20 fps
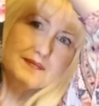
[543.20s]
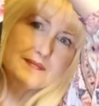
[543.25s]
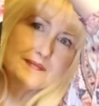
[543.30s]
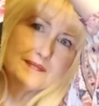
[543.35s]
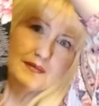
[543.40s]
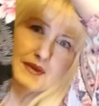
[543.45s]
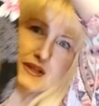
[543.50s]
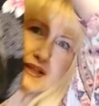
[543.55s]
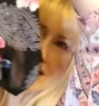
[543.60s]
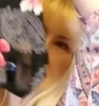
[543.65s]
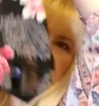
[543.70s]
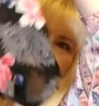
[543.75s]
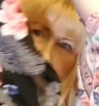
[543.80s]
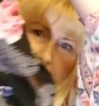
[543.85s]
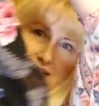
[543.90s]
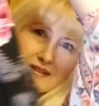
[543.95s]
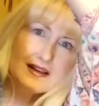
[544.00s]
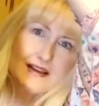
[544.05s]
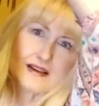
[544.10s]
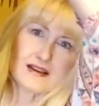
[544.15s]
But this
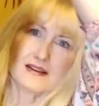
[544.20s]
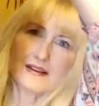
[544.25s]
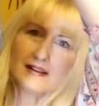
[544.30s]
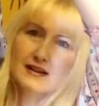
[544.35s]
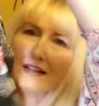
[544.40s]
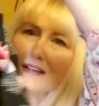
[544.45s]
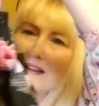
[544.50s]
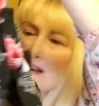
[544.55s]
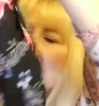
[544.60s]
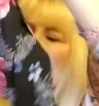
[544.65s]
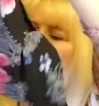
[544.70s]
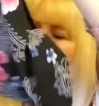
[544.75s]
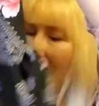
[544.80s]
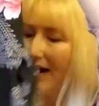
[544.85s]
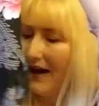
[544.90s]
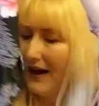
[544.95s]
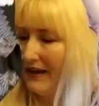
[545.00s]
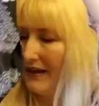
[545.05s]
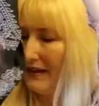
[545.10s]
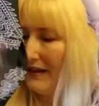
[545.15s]
is a
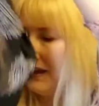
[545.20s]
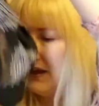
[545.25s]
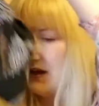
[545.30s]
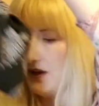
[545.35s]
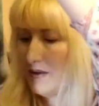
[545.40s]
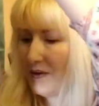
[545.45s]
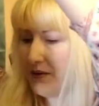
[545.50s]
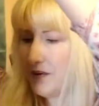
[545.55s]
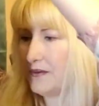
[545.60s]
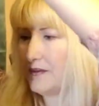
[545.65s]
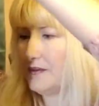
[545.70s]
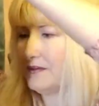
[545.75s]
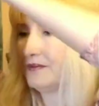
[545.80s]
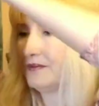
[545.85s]
high-low